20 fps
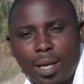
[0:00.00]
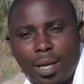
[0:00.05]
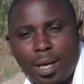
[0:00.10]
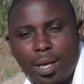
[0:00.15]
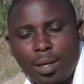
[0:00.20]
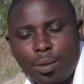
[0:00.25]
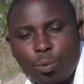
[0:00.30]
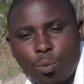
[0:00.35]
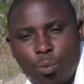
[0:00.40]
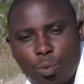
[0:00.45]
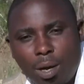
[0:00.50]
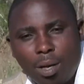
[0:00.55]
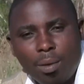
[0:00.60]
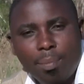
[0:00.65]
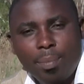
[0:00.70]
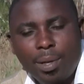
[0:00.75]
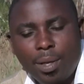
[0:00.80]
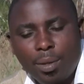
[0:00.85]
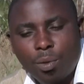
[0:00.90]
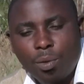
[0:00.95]
And
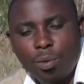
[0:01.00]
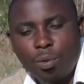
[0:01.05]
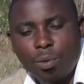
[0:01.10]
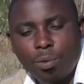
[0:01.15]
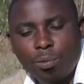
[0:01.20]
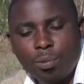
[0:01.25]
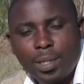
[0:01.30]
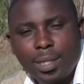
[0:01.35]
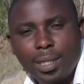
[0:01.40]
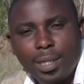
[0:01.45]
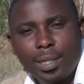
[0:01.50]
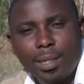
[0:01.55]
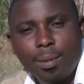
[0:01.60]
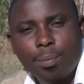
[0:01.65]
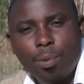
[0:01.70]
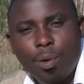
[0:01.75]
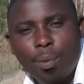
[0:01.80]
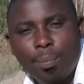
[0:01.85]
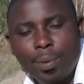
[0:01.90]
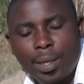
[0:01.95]
one method of creating
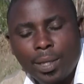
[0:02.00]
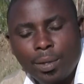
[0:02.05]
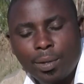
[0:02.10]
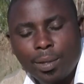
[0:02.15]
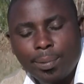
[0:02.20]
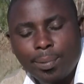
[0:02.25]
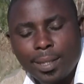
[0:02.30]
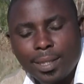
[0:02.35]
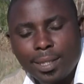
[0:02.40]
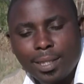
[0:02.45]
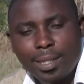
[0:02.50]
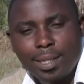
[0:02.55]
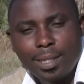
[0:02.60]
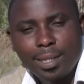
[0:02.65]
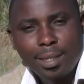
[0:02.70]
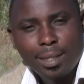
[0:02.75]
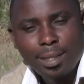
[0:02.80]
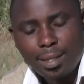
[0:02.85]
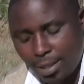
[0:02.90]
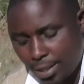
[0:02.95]
more
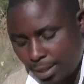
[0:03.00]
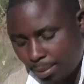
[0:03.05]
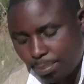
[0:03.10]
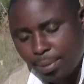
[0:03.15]
biodiversity is